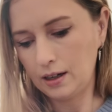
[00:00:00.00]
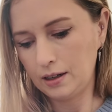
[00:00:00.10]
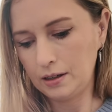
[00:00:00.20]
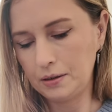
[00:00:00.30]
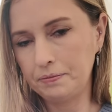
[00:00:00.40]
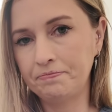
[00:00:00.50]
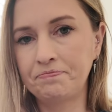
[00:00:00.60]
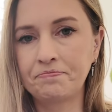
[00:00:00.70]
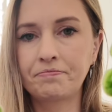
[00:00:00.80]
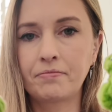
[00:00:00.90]
I
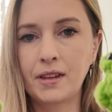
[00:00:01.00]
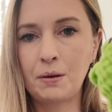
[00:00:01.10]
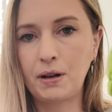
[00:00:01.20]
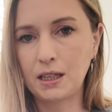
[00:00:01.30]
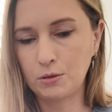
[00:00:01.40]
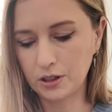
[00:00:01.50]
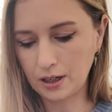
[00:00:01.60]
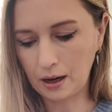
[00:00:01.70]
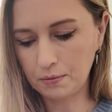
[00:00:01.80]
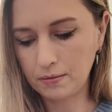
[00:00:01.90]
make them all the
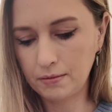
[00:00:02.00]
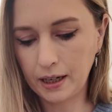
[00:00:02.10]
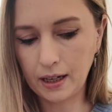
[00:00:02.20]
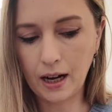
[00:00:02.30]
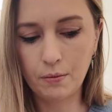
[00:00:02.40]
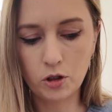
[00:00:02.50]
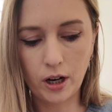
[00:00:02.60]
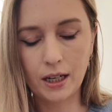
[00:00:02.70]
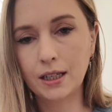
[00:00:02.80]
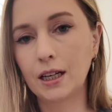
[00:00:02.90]
time, but I'm
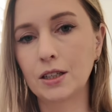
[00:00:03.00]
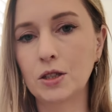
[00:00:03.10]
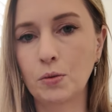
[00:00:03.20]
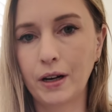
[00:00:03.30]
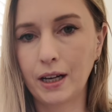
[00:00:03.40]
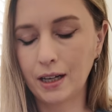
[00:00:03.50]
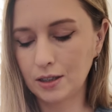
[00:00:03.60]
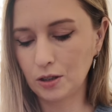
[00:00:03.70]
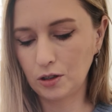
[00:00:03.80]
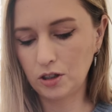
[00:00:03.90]
trying to get to 20.
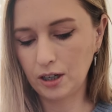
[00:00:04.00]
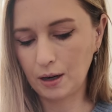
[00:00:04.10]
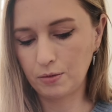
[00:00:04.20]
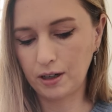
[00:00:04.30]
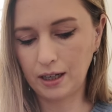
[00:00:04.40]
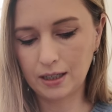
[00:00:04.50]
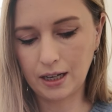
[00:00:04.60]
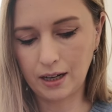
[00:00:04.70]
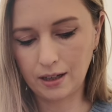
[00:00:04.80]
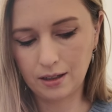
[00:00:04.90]
So usually I bring like
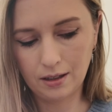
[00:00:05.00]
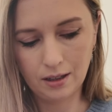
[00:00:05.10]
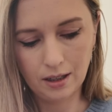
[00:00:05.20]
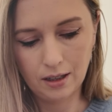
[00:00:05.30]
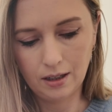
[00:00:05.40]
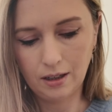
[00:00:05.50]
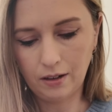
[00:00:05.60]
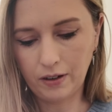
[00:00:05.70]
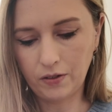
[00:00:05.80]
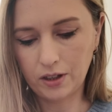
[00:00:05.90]
10
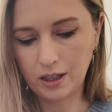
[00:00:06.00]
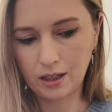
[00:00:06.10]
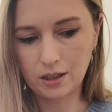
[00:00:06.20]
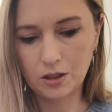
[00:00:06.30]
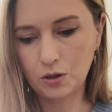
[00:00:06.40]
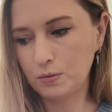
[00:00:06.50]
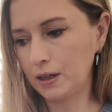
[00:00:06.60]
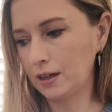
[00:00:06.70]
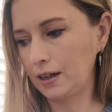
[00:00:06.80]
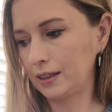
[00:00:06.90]
of everything to a
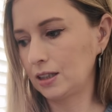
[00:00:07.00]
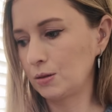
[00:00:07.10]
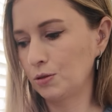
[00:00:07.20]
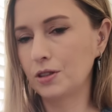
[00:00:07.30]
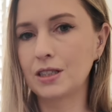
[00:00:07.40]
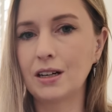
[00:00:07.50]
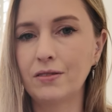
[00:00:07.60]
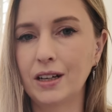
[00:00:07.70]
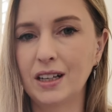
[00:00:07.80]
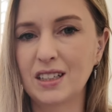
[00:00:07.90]
market, like the small
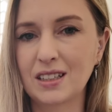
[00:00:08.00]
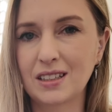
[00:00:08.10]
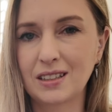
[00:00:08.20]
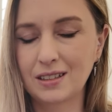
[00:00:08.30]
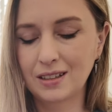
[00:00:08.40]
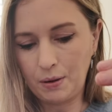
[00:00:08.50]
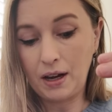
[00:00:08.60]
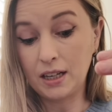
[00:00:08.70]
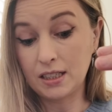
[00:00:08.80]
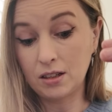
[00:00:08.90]
stuff, and it
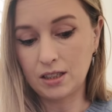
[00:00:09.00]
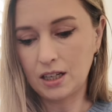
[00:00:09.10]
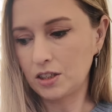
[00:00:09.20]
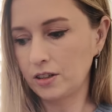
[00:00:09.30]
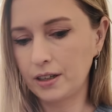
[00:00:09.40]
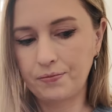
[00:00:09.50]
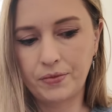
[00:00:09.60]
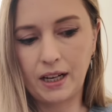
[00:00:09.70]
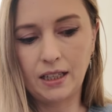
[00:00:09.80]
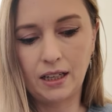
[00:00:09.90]
sells out, sorry.
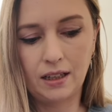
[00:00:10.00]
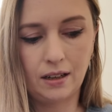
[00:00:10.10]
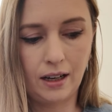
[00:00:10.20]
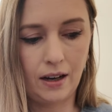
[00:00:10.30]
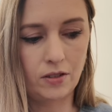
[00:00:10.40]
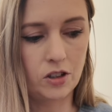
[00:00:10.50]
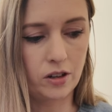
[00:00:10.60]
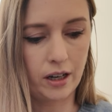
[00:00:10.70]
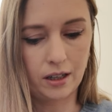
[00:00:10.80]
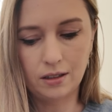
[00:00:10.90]
And then I have to
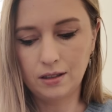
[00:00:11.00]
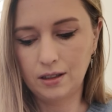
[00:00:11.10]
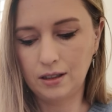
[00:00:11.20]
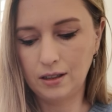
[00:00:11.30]
try and